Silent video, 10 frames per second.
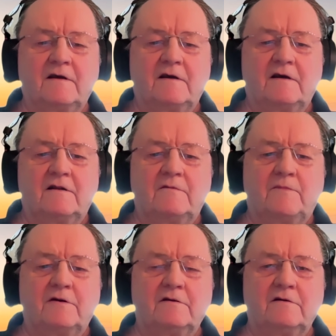In the
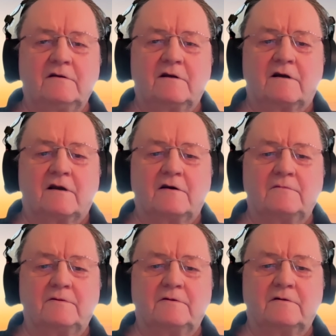modern
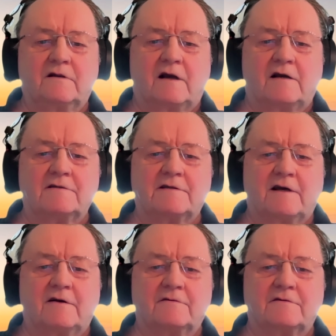global
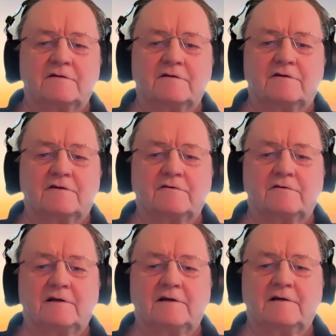glasshouse,
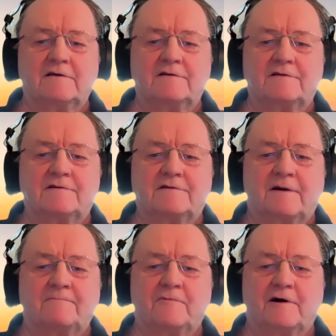surely
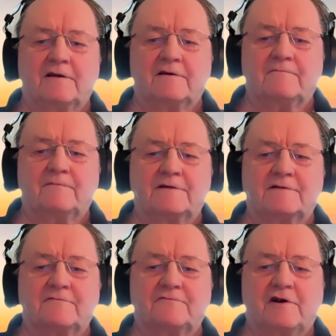someone
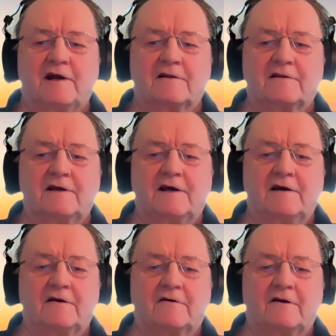must have tracked the
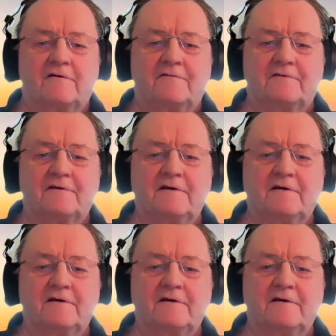aircraft.